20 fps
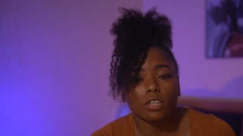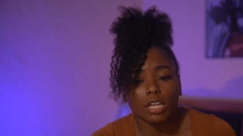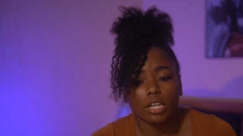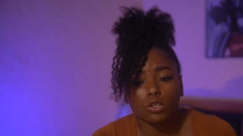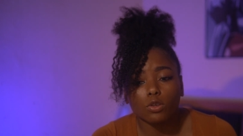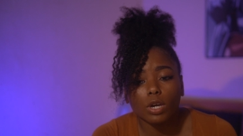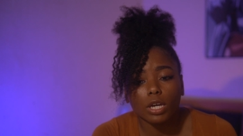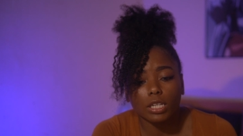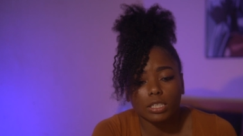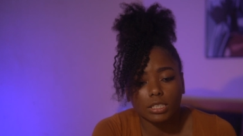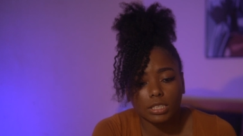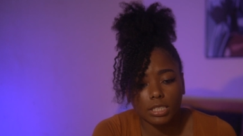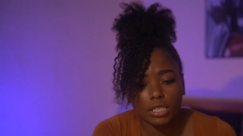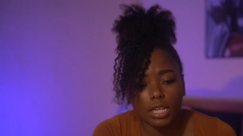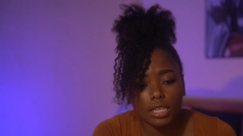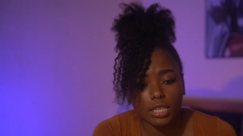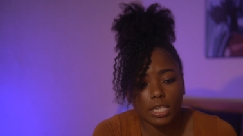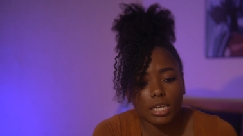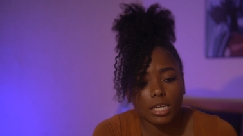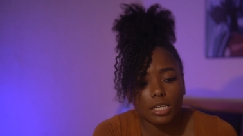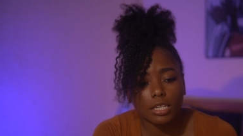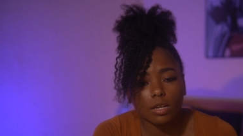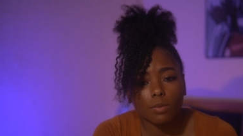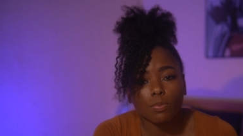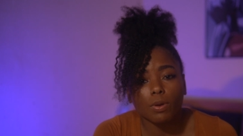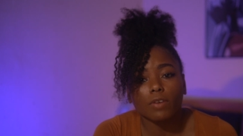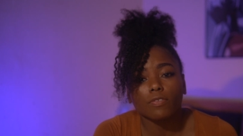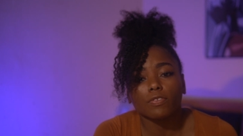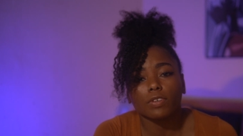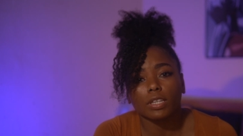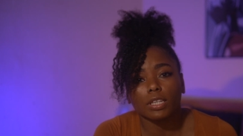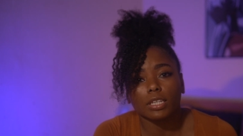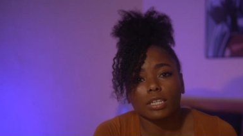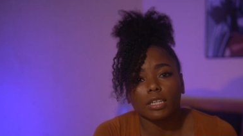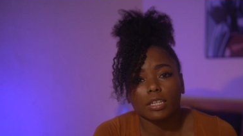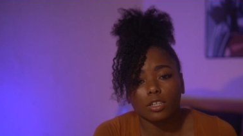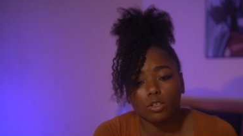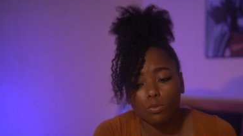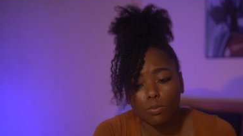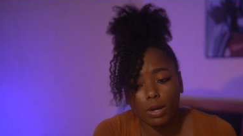Like you got to sit that thing in there
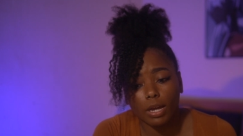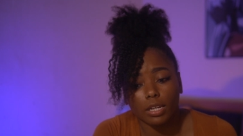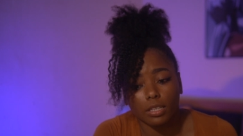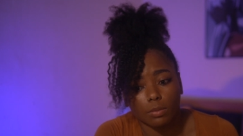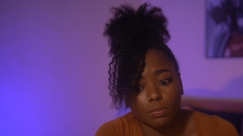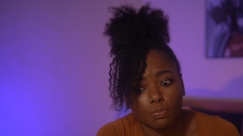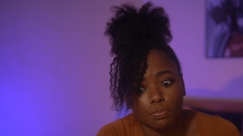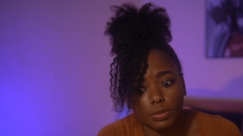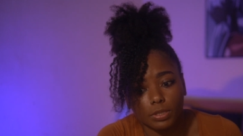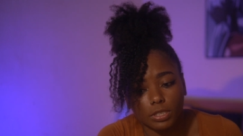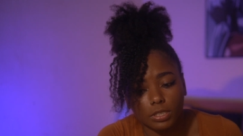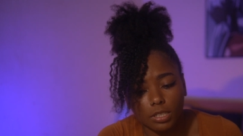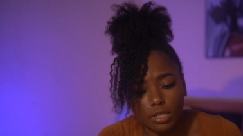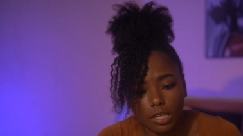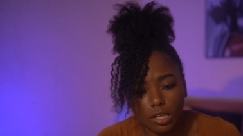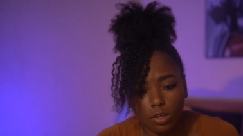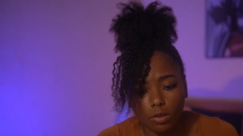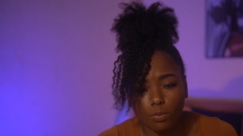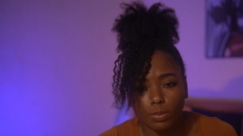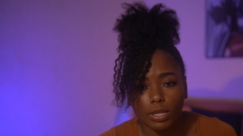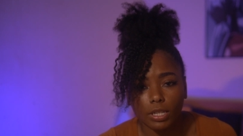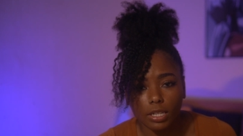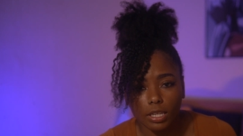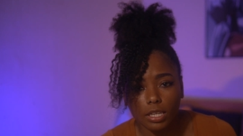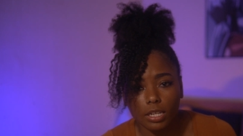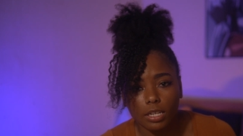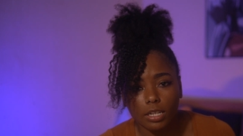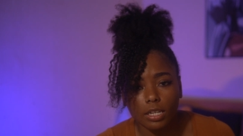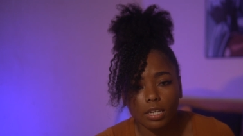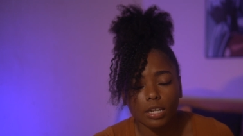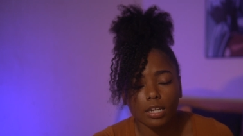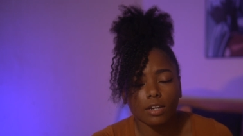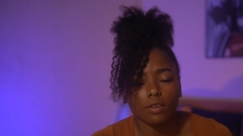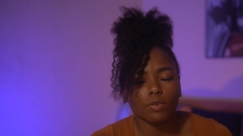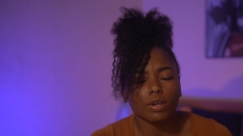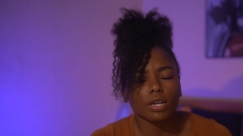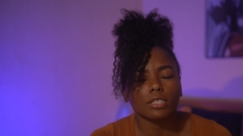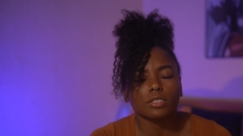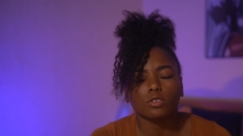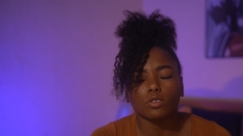perfectly. You might have to push it a little bit to get it in there,
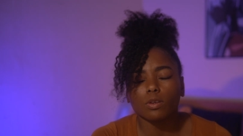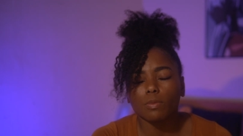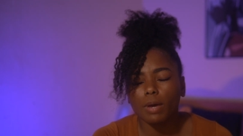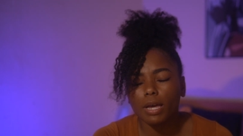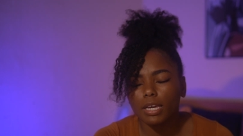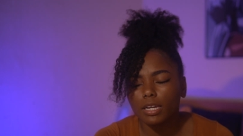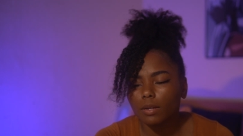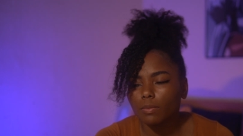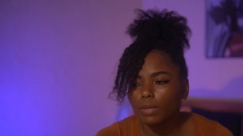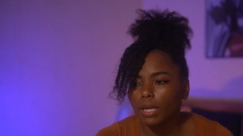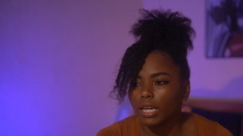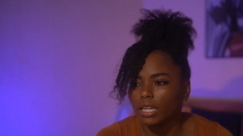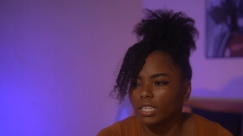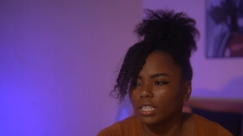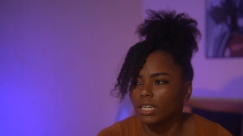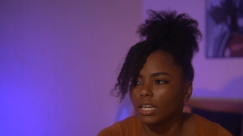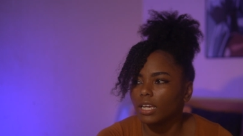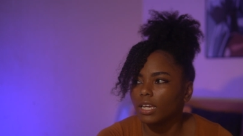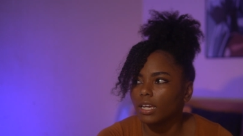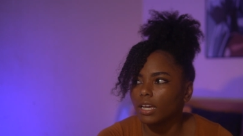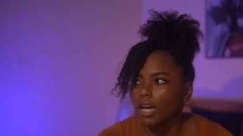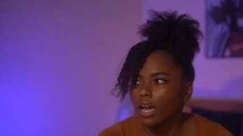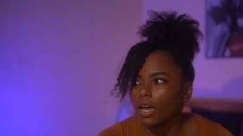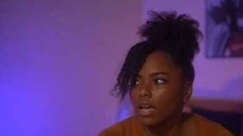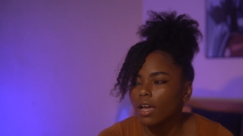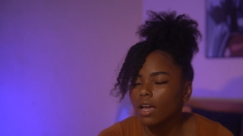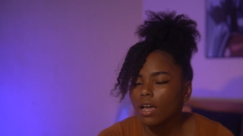right? So in my head, I'm like, damn.